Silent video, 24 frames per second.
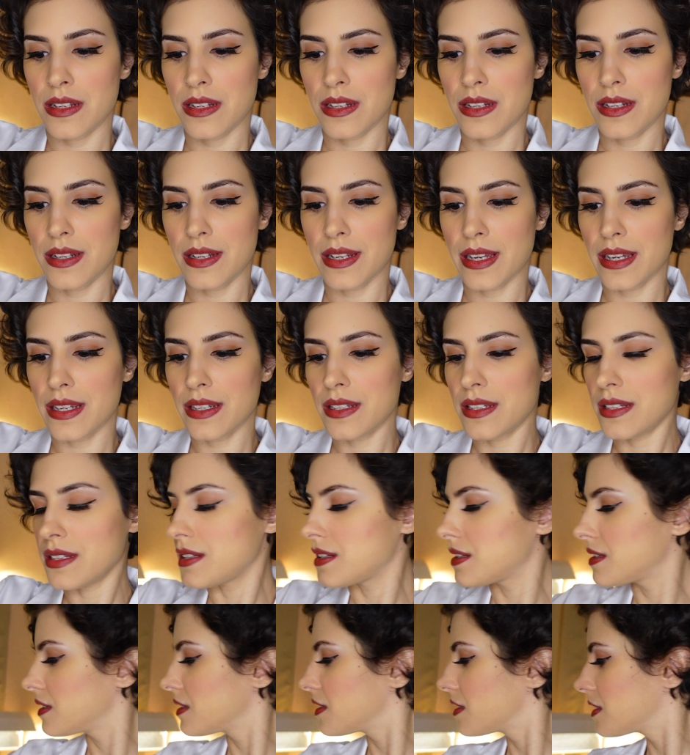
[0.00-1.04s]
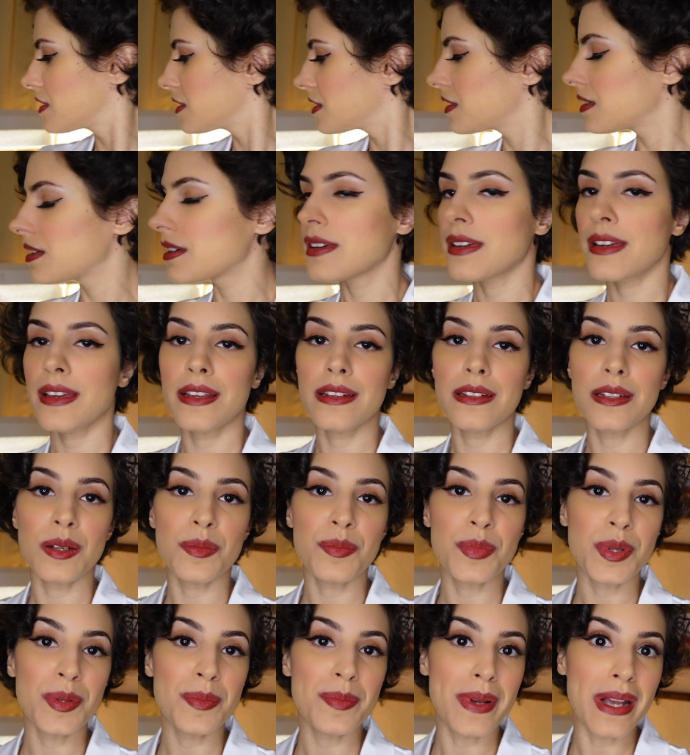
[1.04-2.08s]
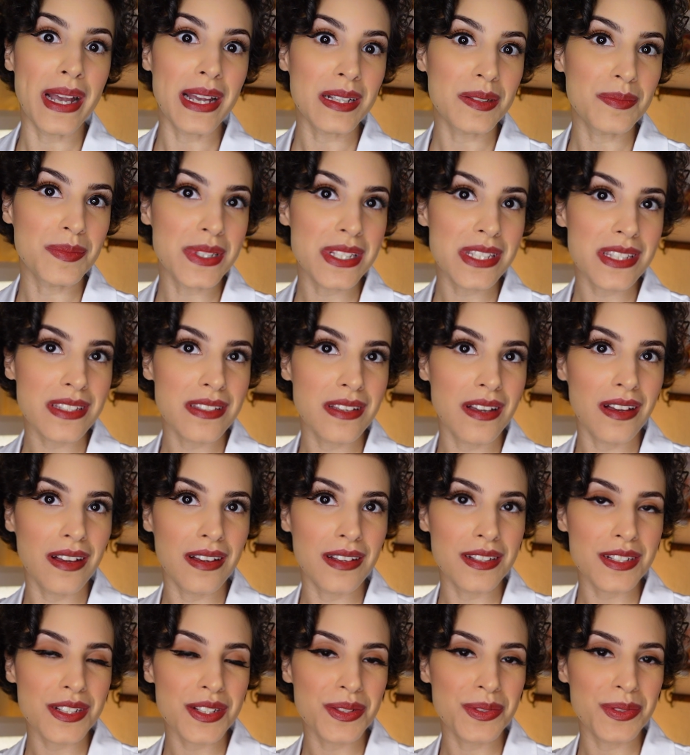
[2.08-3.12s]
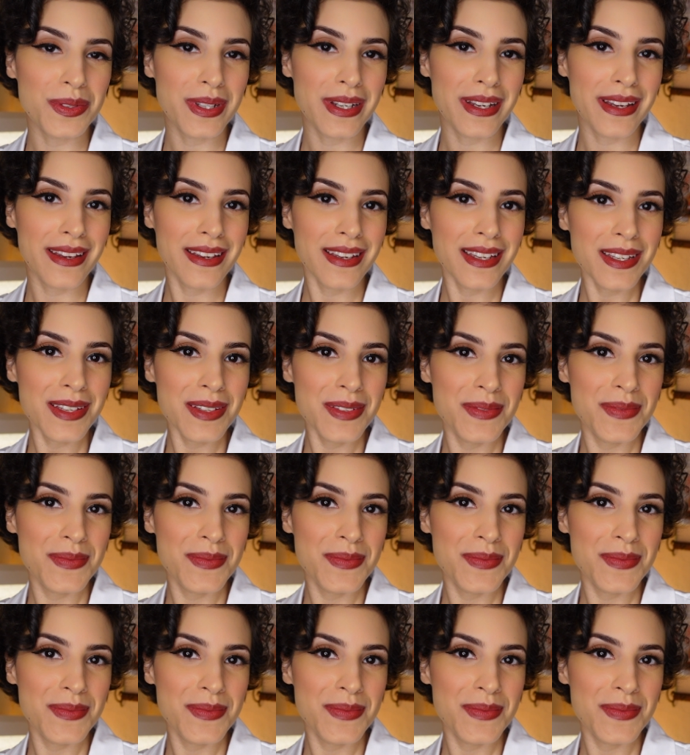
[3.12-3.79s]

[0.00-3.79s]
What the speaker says: neck and upper back massage, okay?